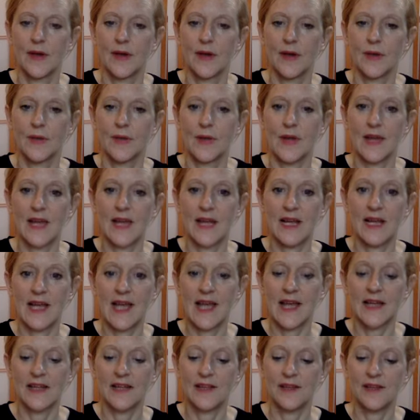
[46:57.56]

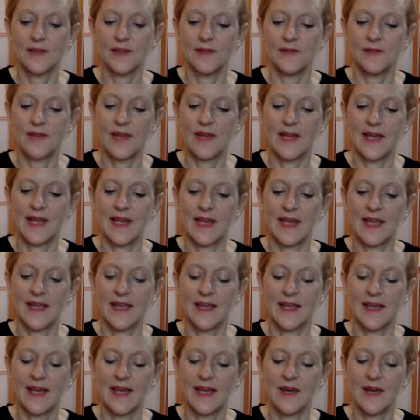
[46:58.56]
Recollect this feeling
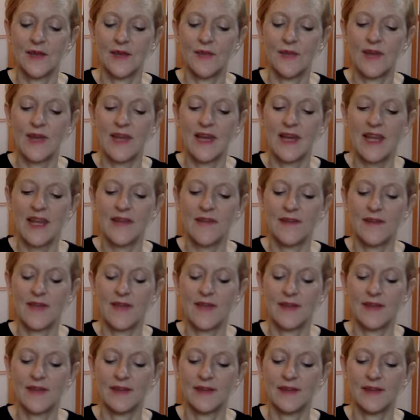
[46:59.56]
and relive
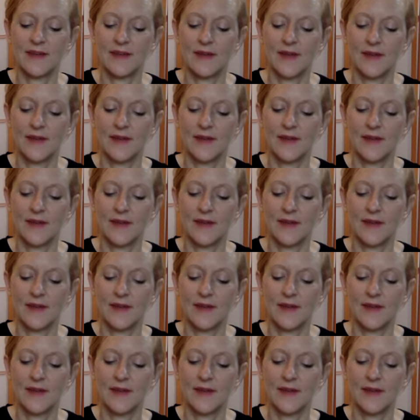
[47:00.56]
it,